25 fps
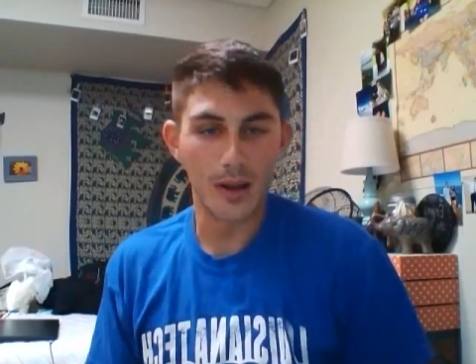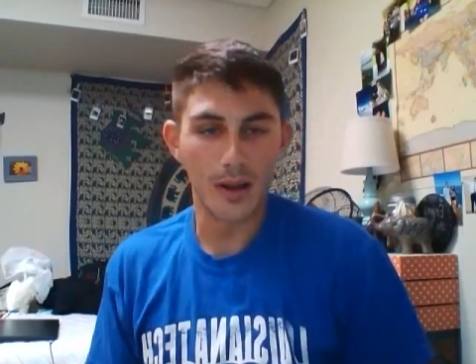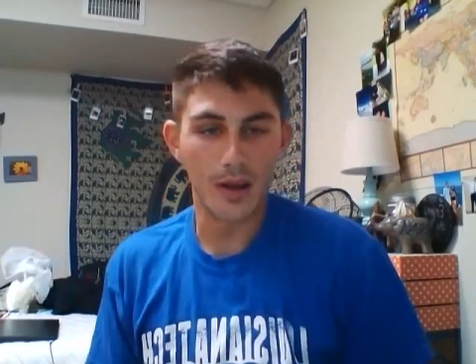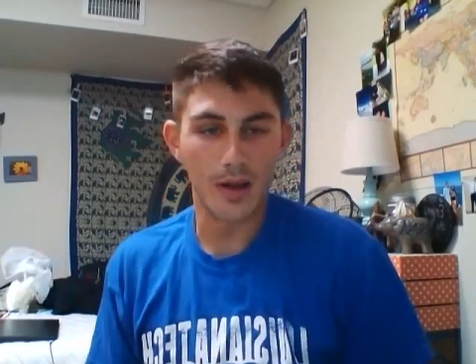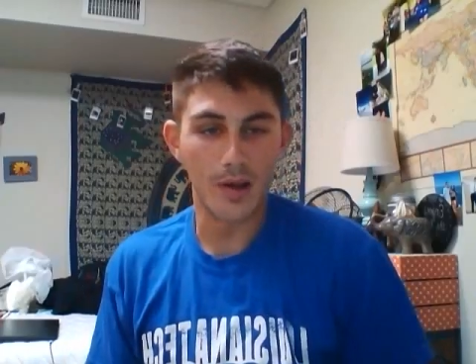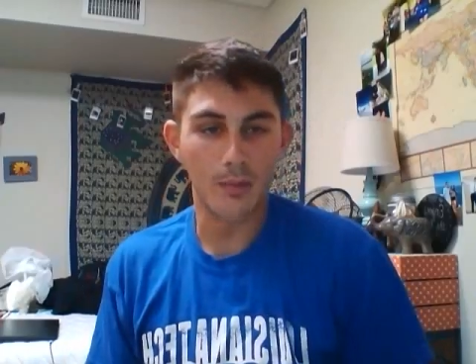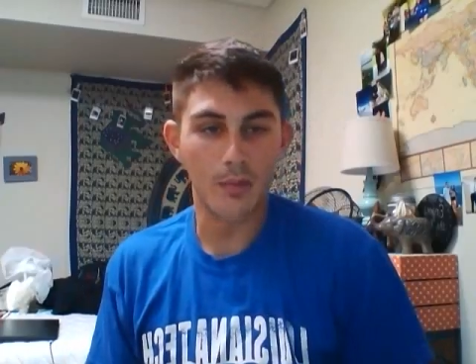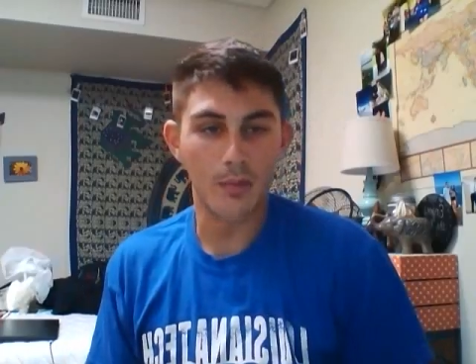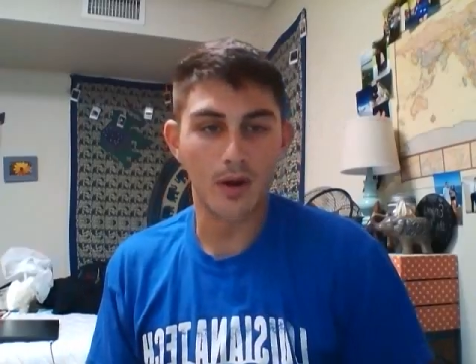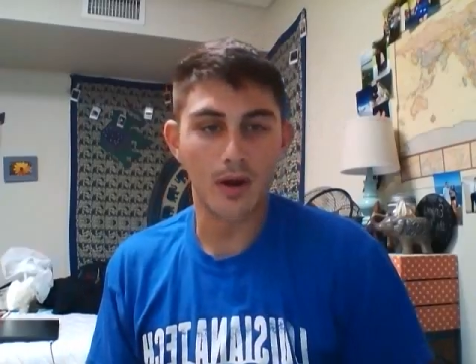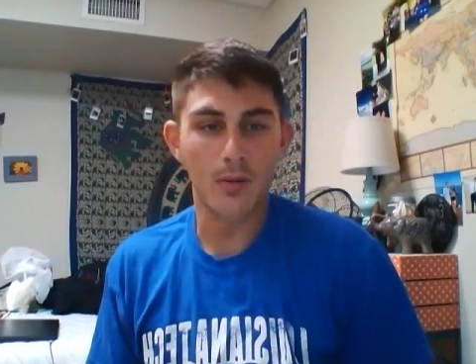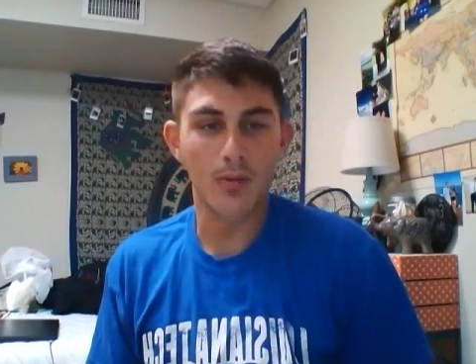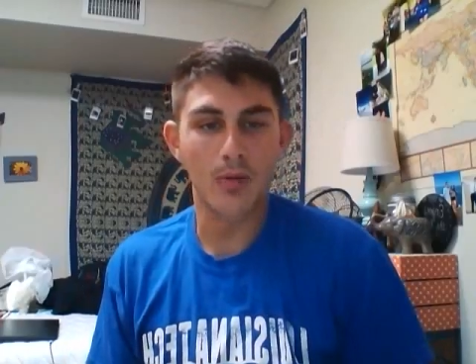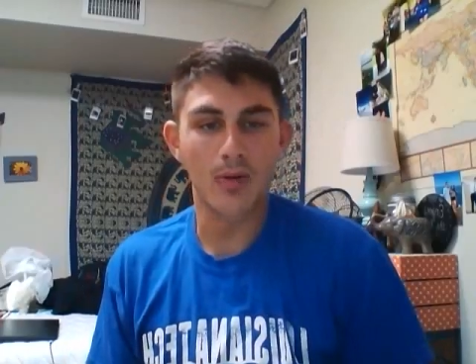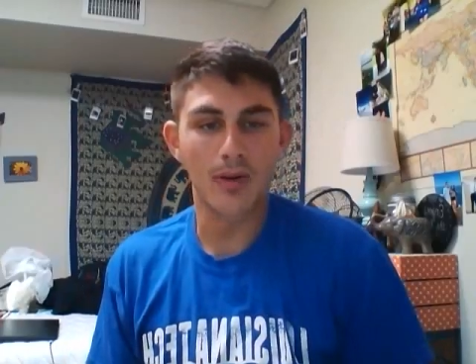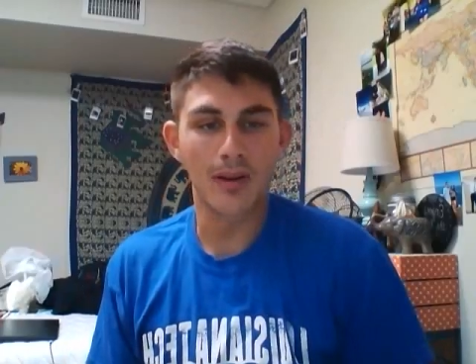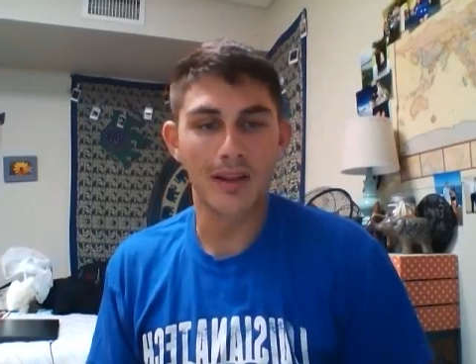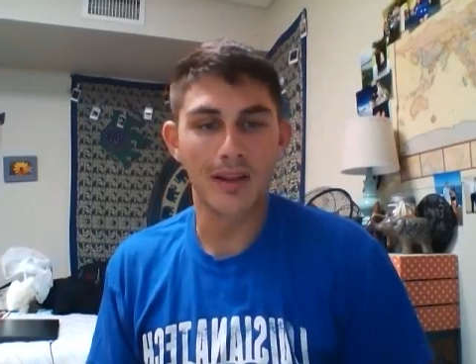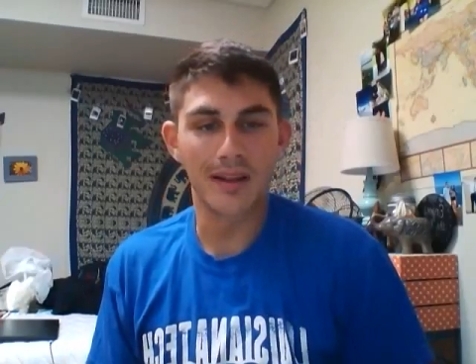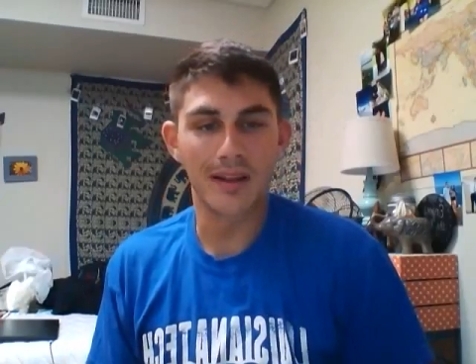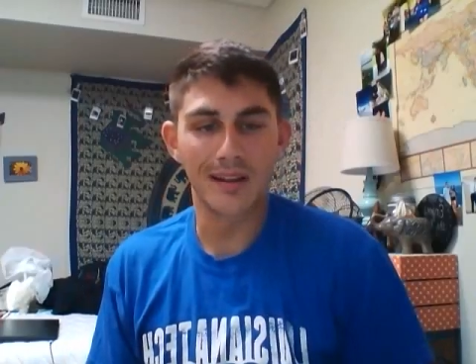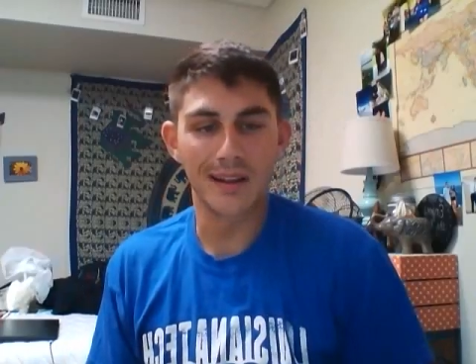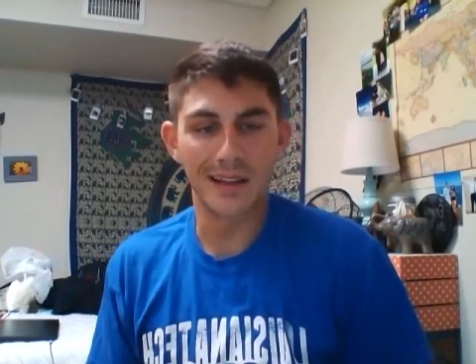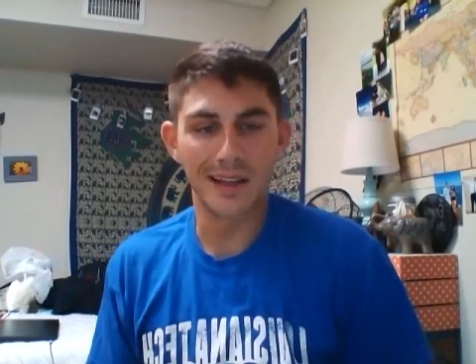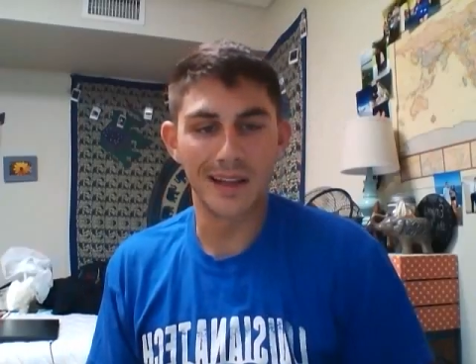how to
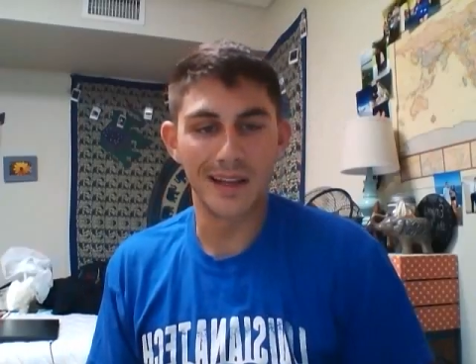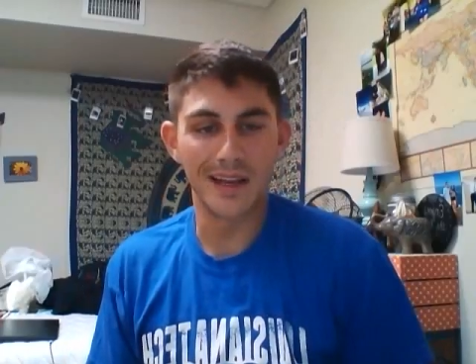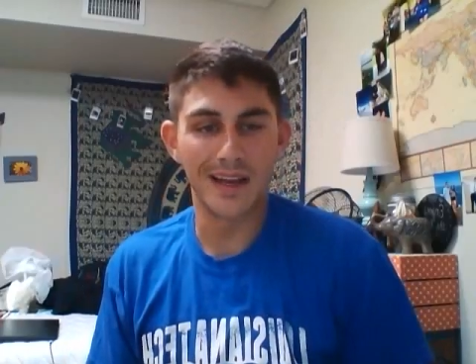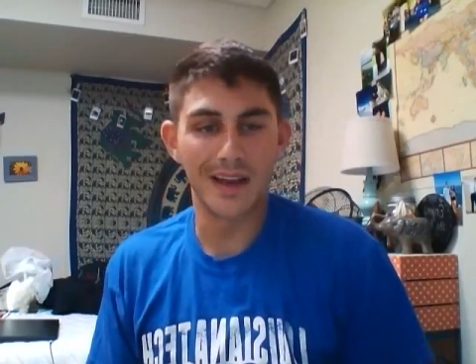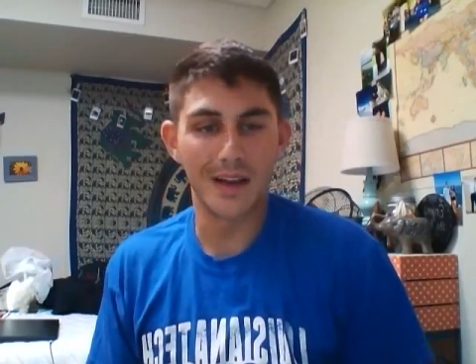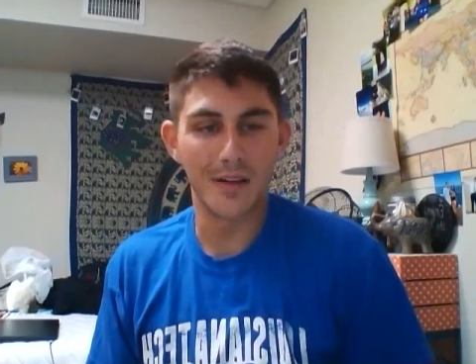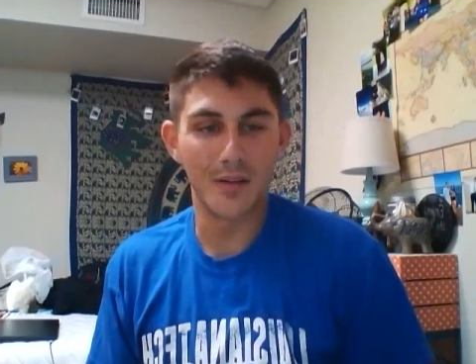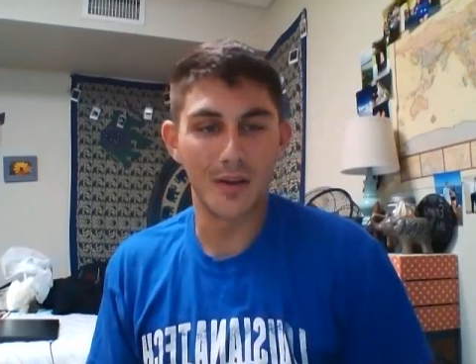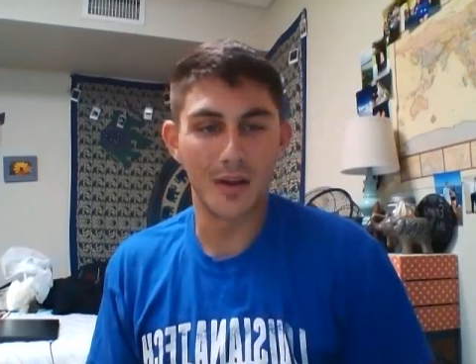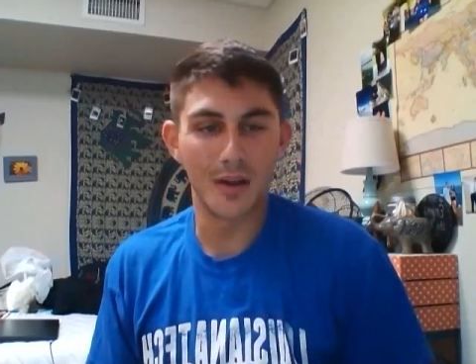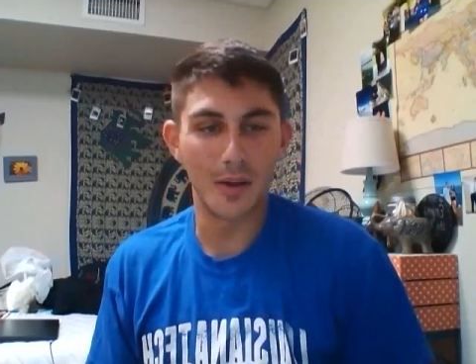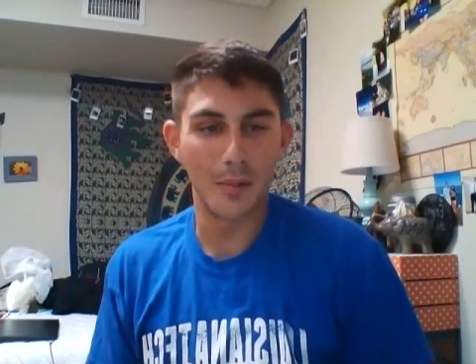properly clean every